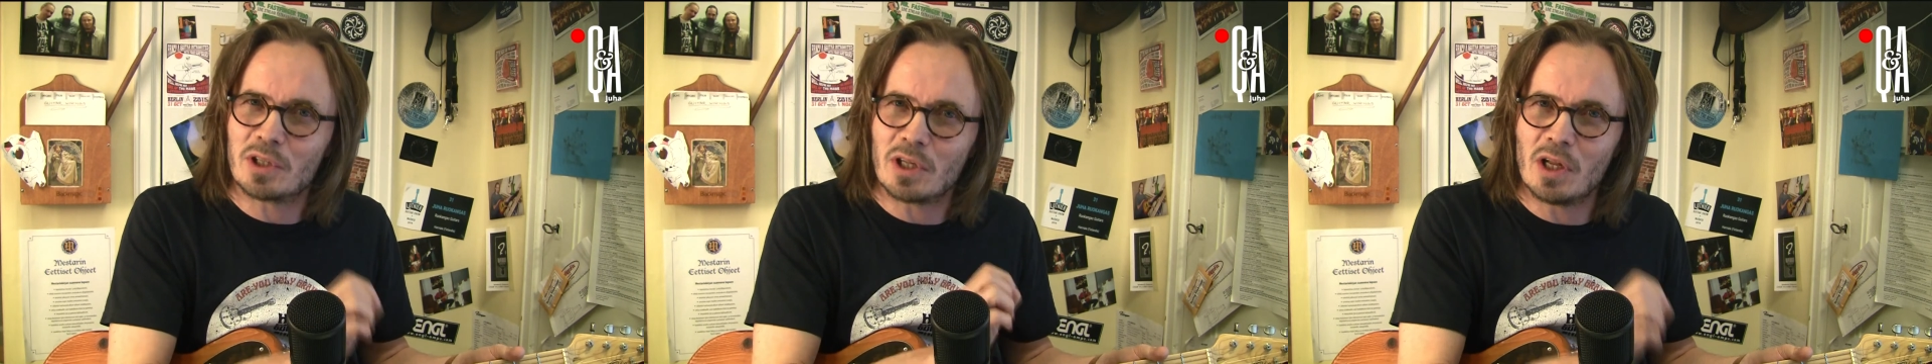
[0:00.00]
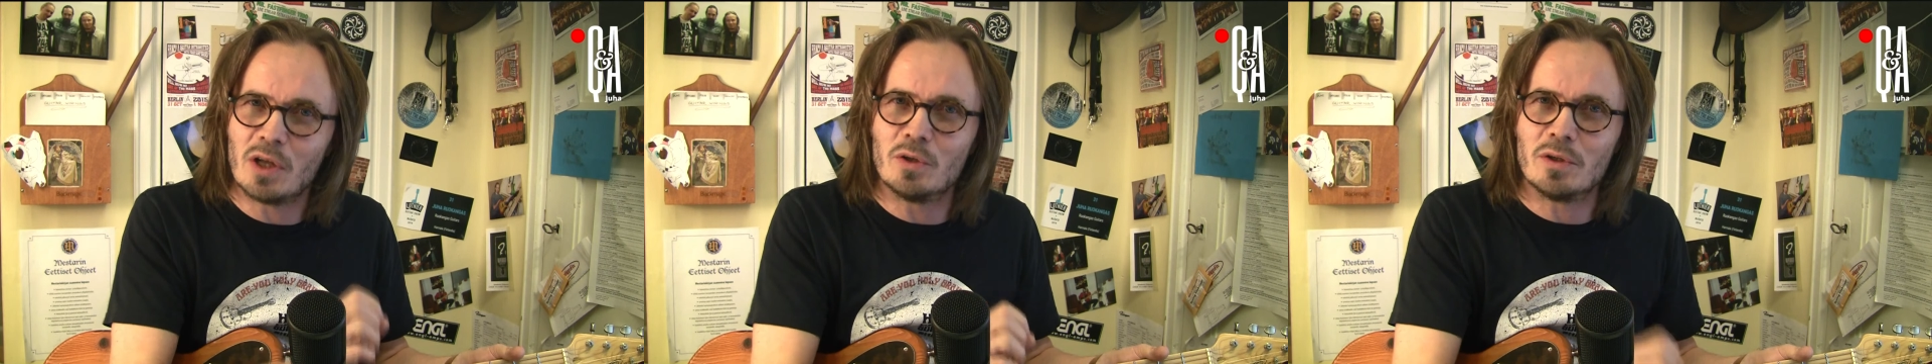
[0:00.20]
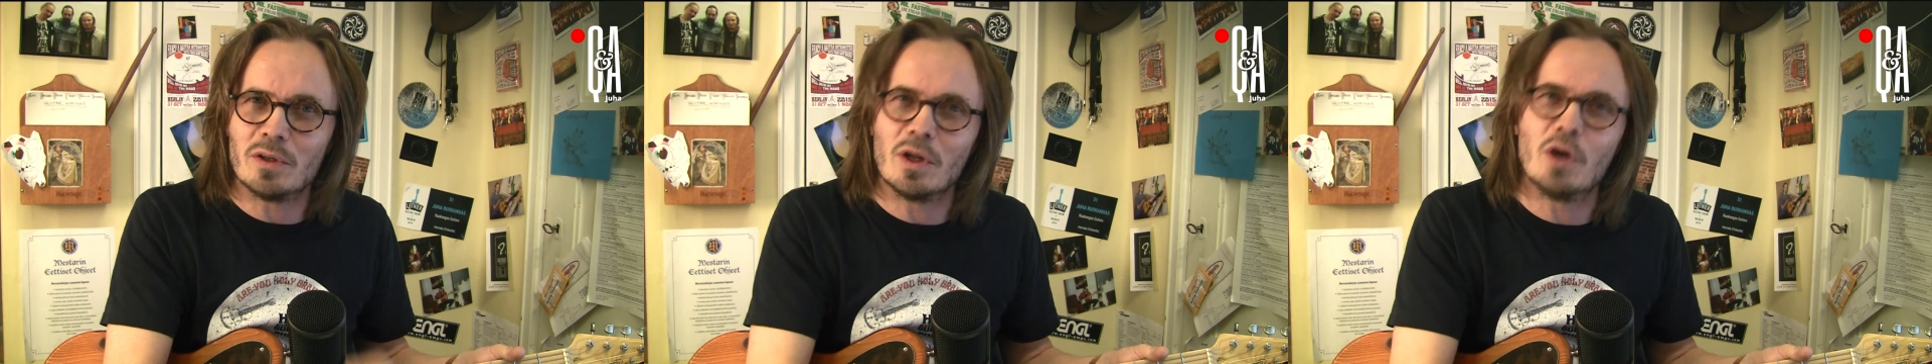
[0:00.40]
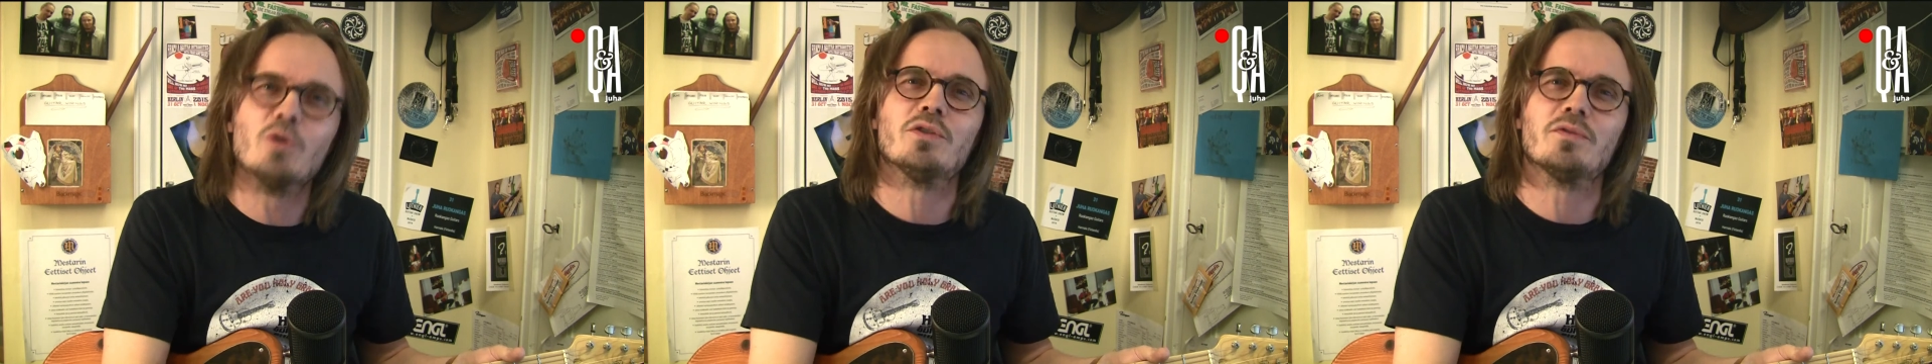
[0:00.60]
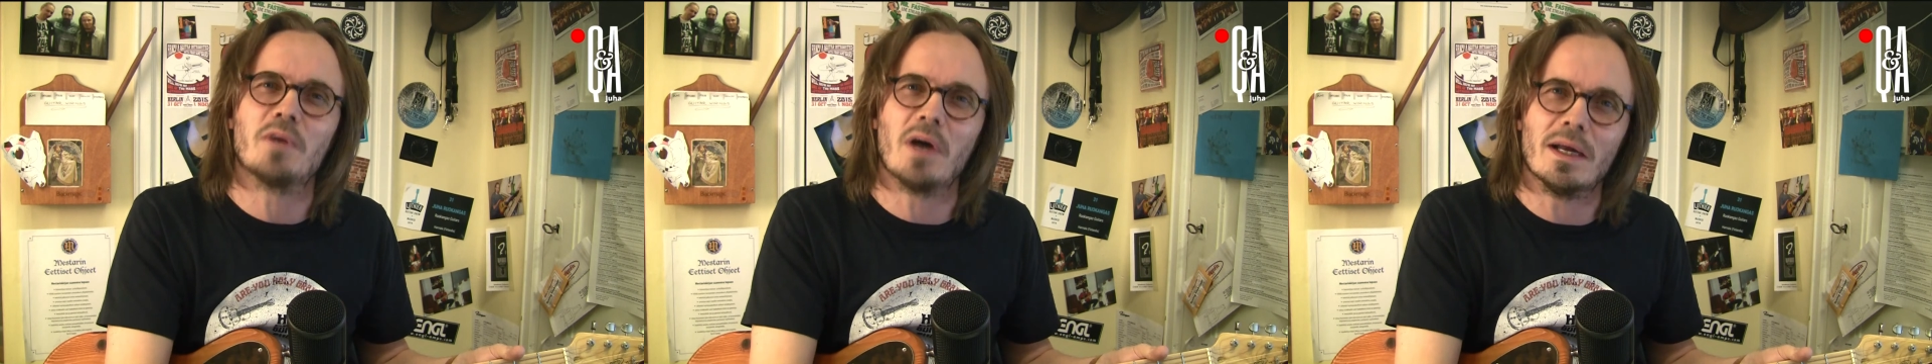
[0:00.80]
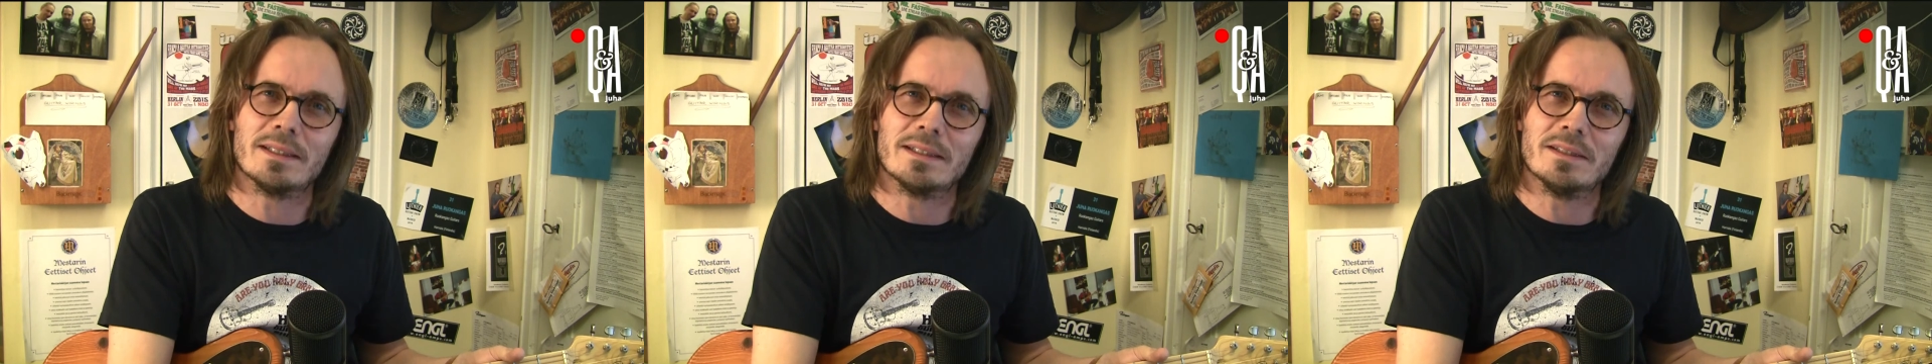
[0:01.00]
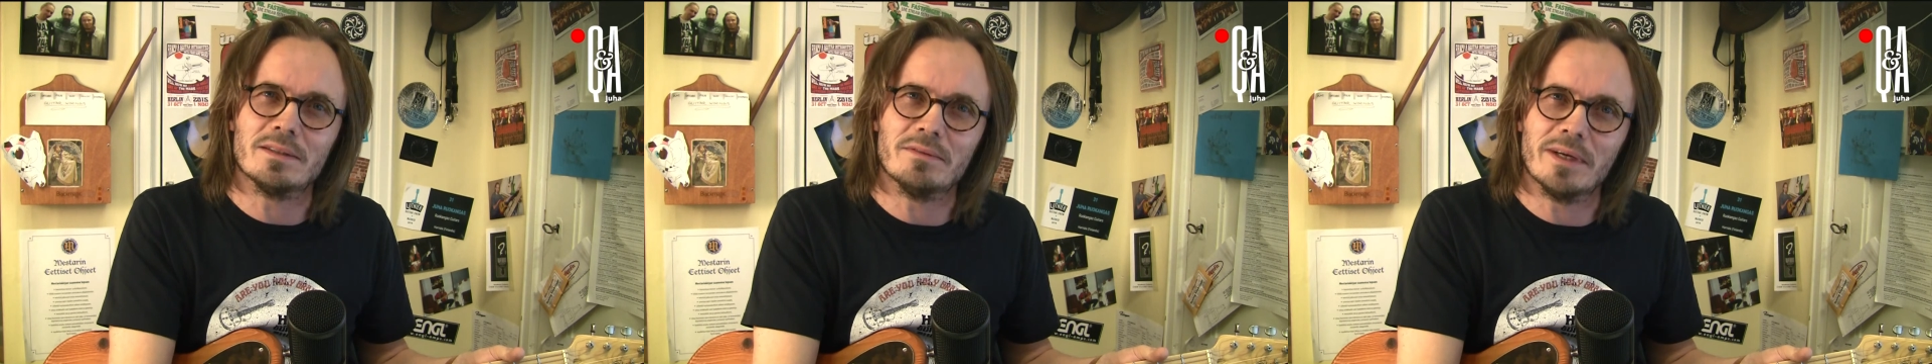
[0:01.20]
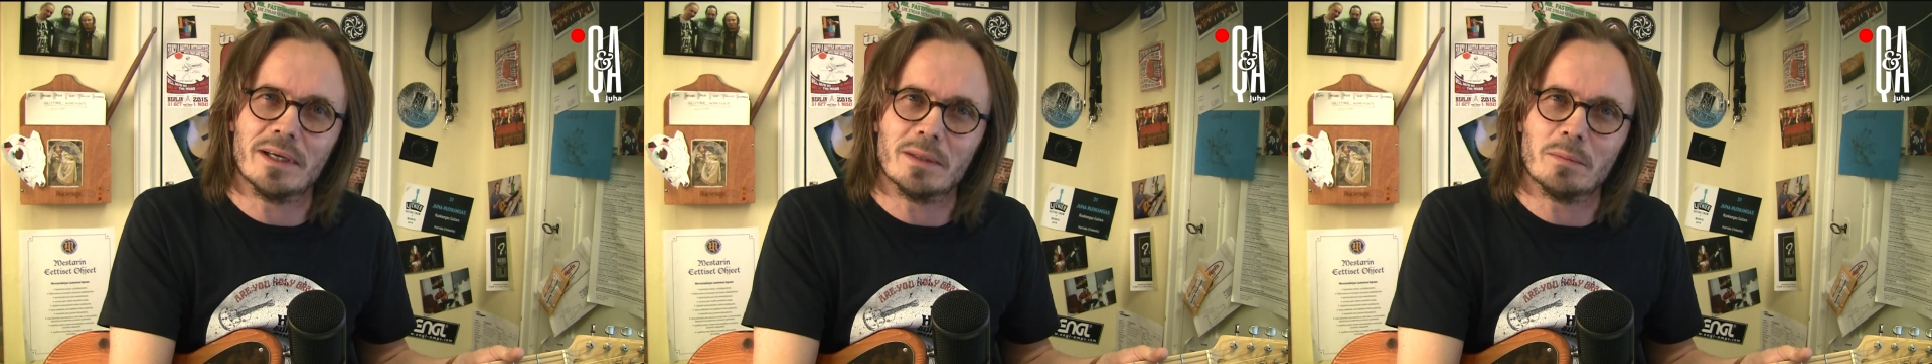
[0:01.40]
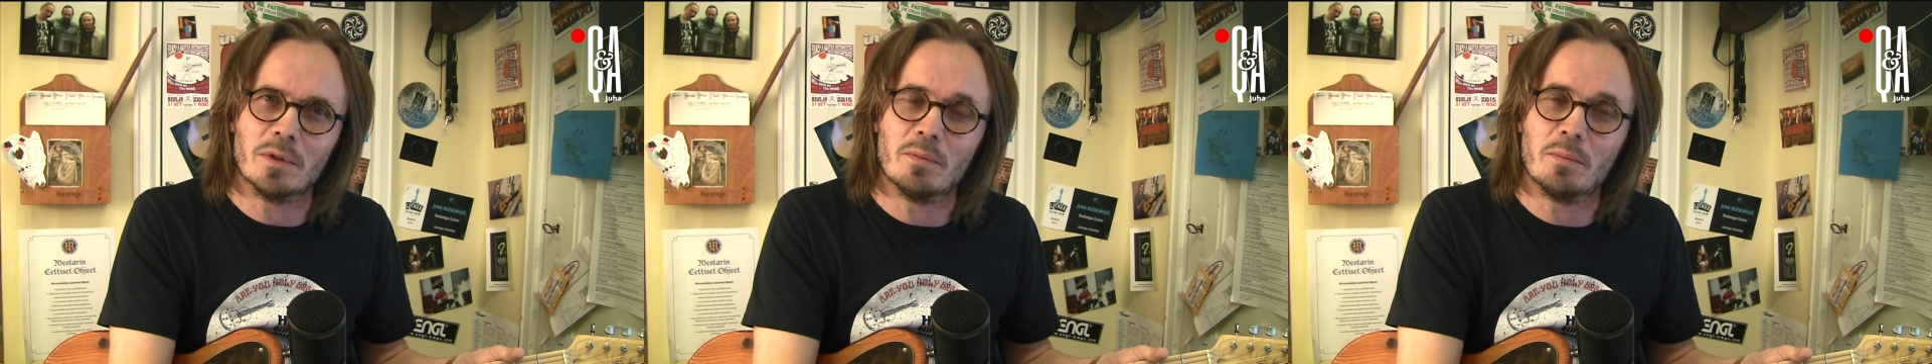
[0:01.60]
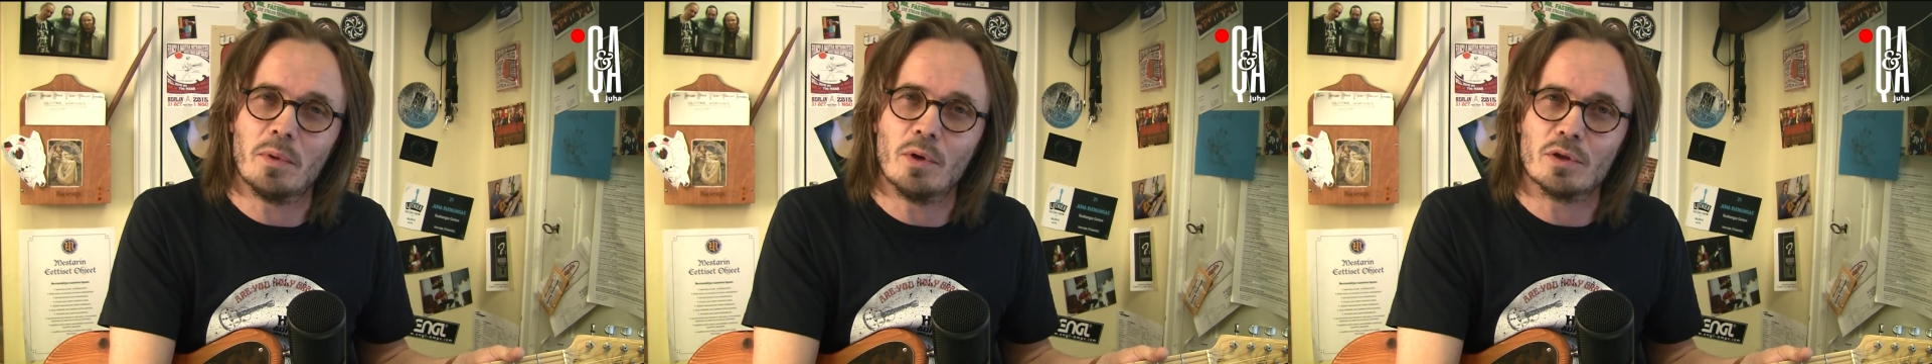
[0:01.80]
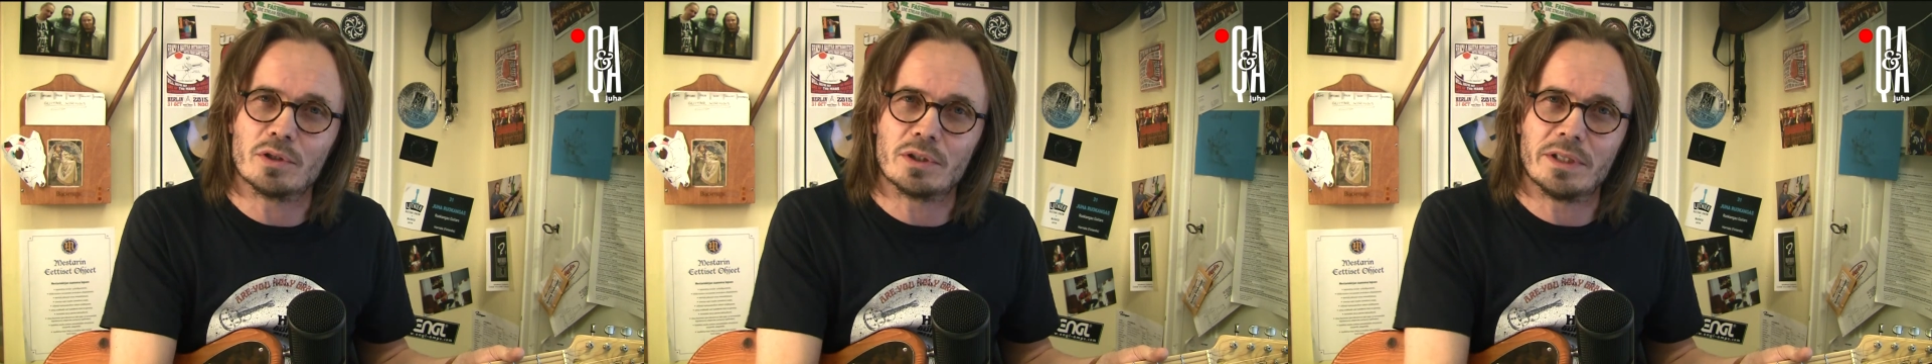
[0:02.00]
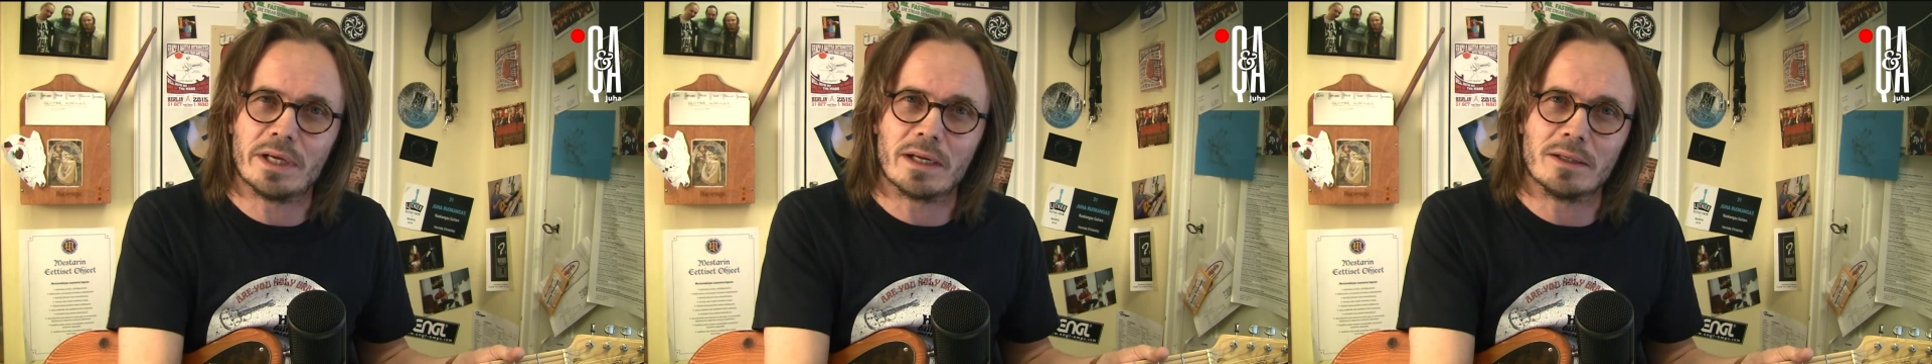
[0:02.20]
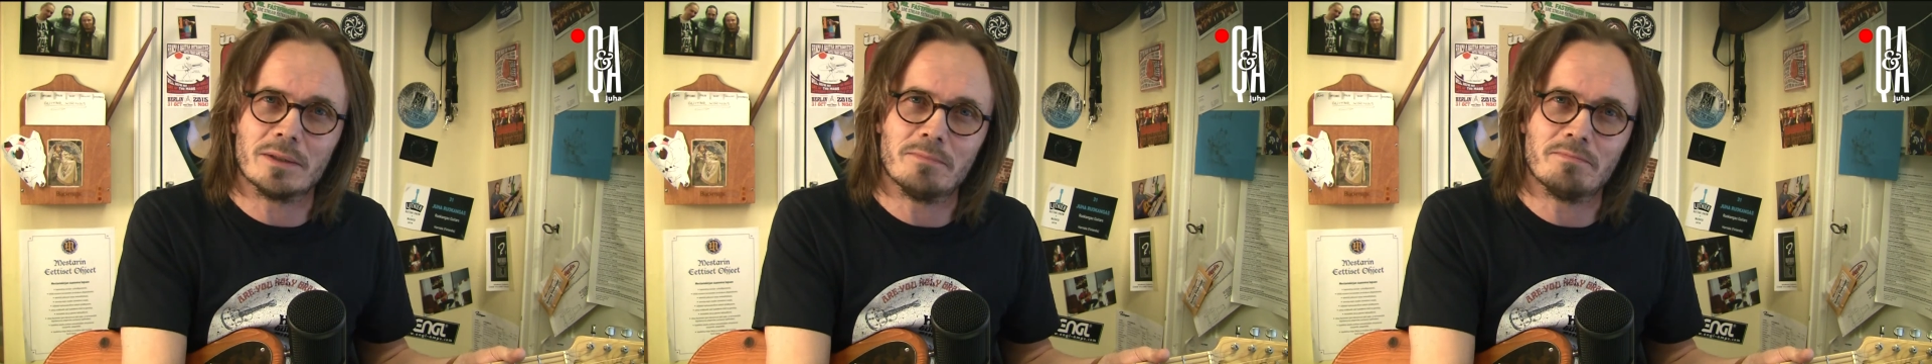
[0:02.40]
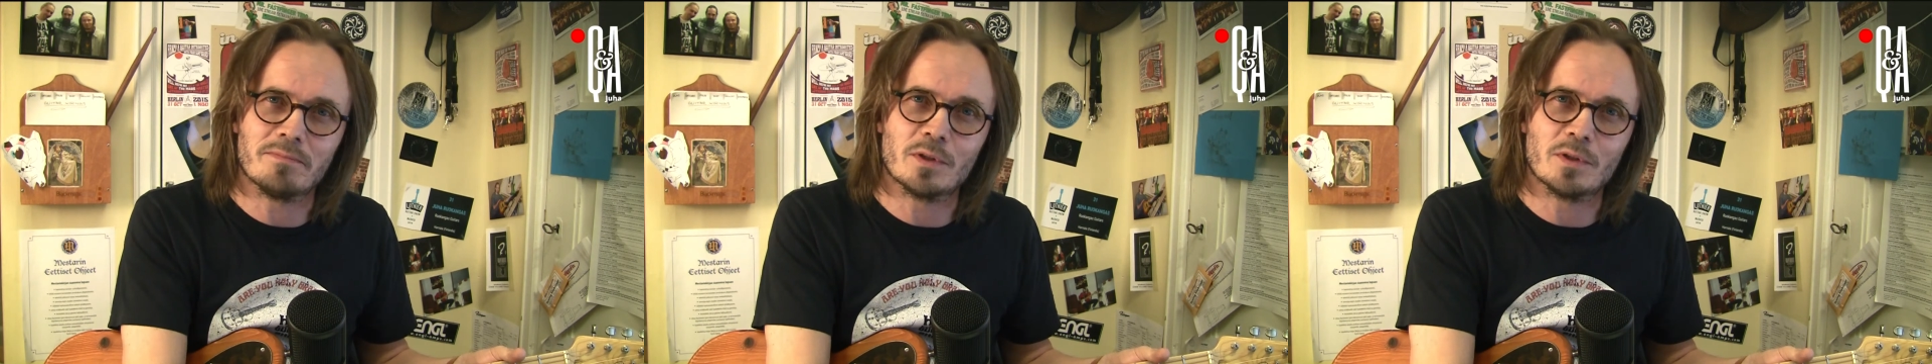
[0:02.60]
loads of content available on Paul's channel.